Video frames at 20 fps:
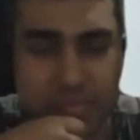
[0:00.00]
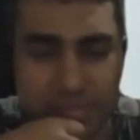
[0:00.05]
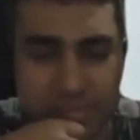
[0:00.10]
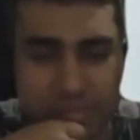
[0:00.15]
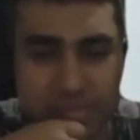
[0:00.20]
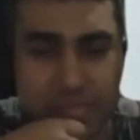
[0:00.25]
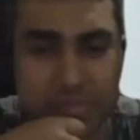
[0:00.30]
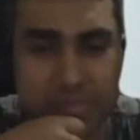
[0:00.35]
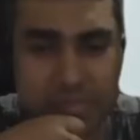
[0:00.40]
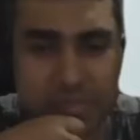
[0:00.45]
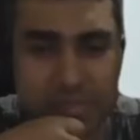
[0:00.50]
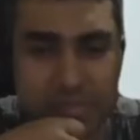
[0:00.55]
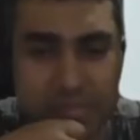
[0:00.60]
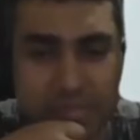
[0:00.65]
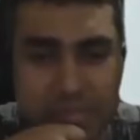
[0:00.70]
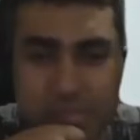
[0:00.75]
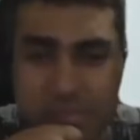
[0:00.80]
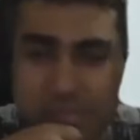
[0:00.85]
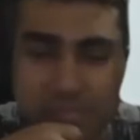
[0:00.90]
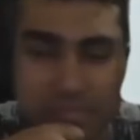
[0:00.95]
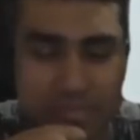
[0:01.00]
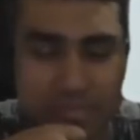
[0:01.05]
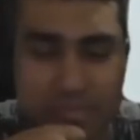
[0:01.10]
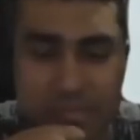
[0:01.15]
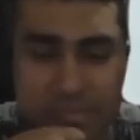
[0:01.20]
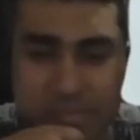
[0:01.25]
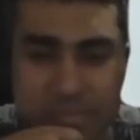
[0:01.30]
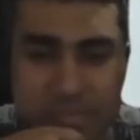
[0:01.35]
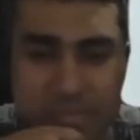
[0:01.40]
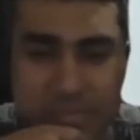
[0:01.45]
Okay?
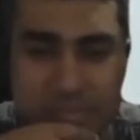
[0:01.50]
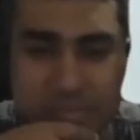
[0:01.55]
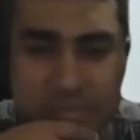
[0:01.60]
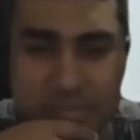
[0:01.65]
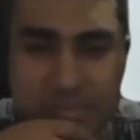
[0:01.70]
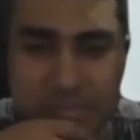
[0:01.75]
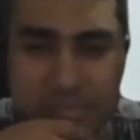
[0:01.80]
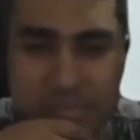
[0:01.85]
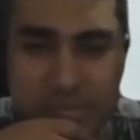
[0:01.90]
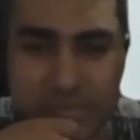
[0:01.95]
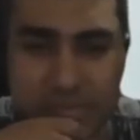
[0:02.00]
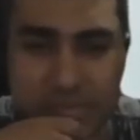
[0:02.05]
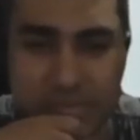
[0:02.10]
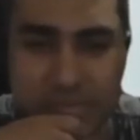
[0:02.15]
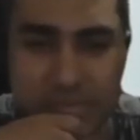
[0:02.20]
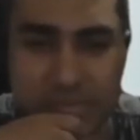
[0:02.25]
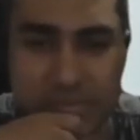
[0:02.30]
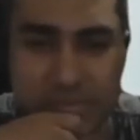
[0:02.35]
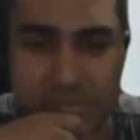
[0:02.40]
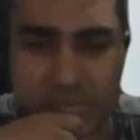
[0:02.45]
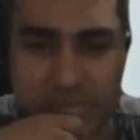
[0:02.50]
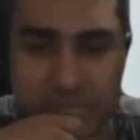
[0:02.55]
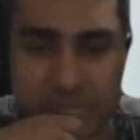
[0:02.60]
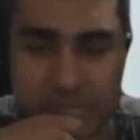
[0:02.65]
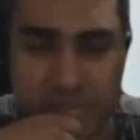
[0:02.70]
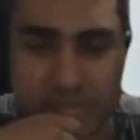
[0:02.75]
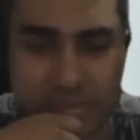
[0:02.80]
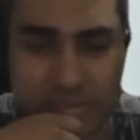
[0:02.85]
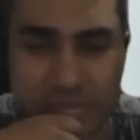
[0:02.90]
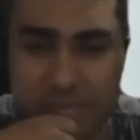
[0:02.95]
Ishvara is a Sakshi, Karma
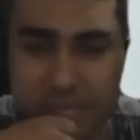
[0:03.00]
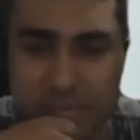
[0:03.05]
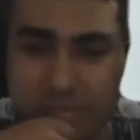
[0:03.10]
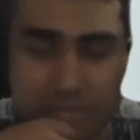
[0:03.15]
Sakshi.